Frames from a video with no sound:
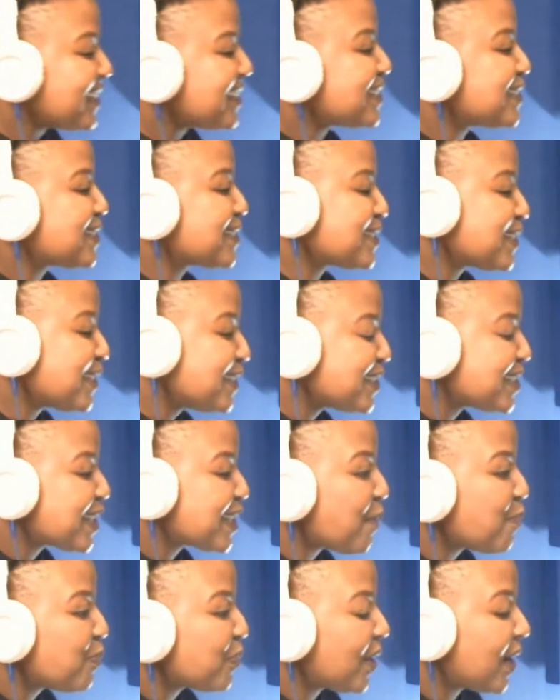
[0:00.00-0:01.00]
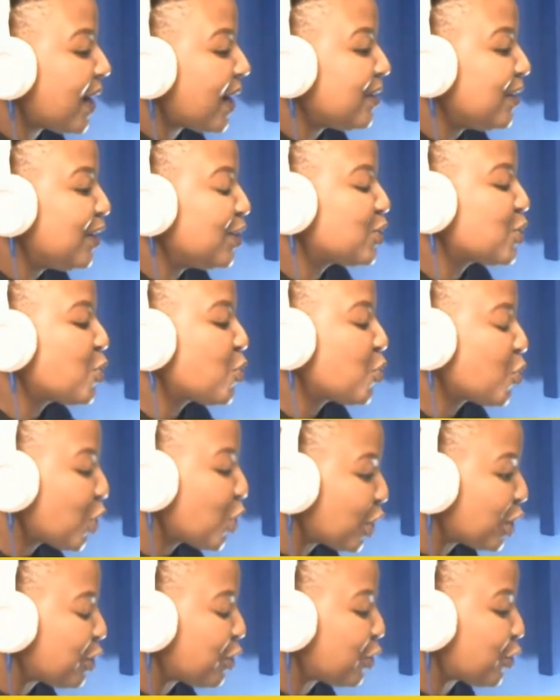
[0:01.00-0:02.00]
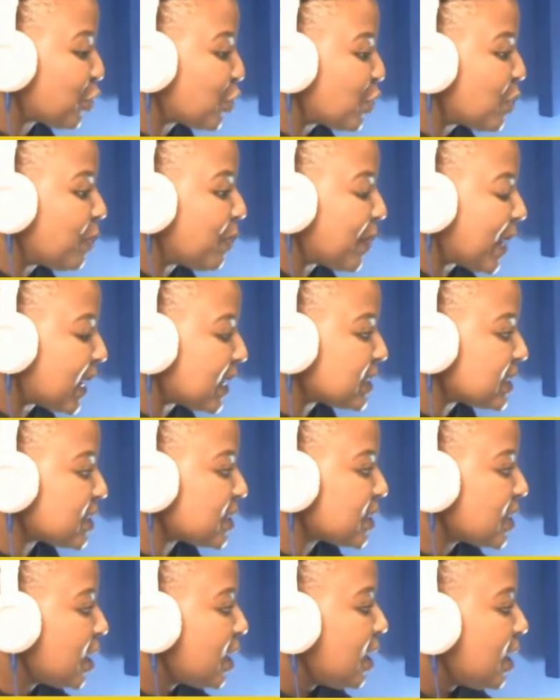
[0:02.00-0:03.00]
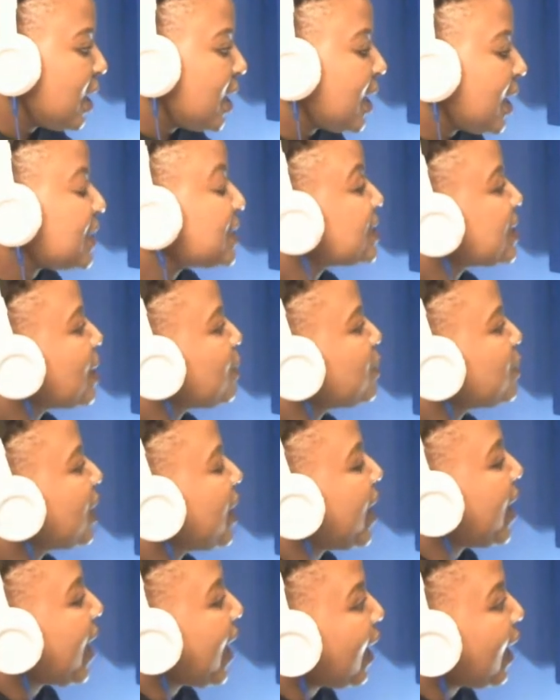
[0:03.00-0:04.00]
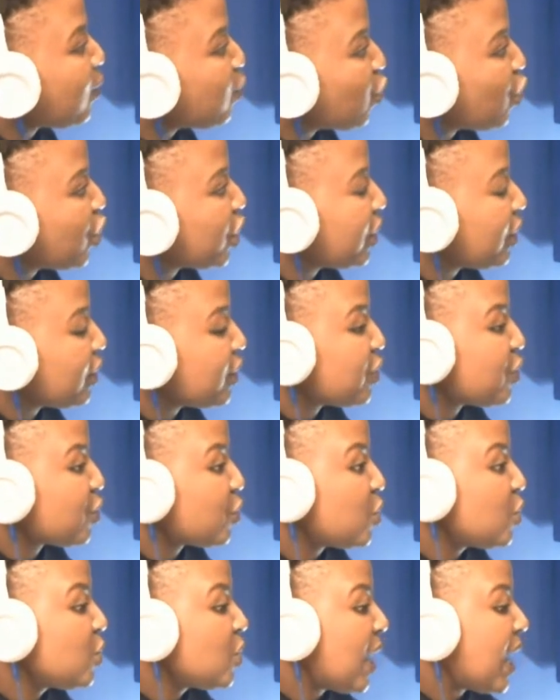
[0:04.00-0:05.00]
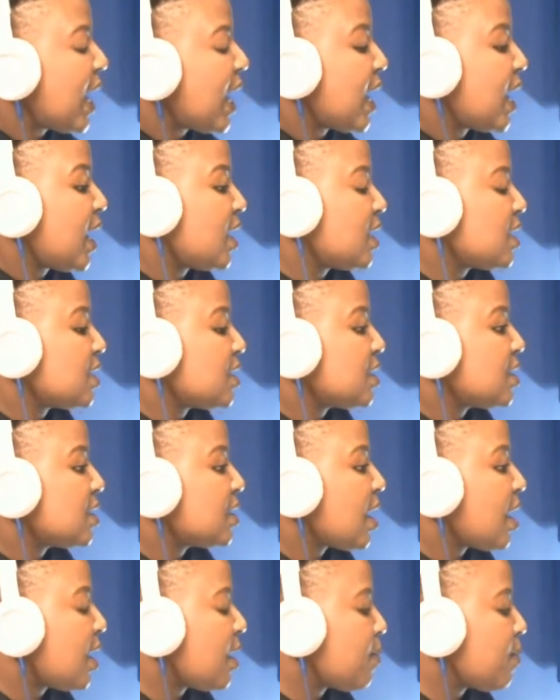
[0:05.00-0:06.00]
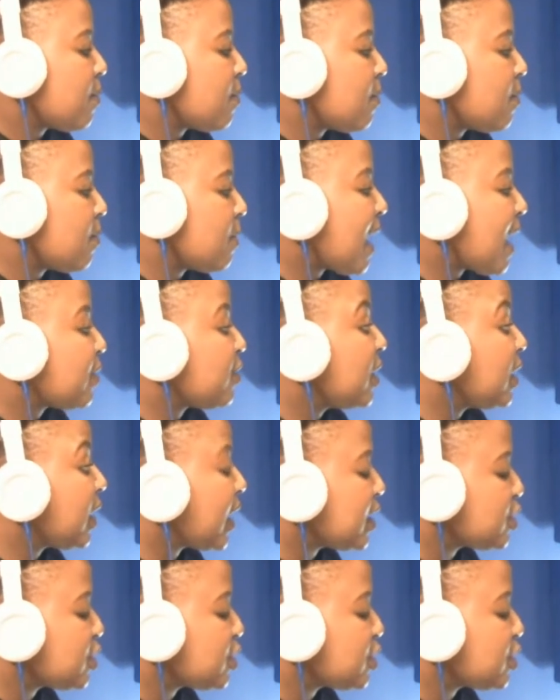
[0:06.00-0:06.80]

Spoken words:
still something I need to work through, but it's something I am working through. And I think I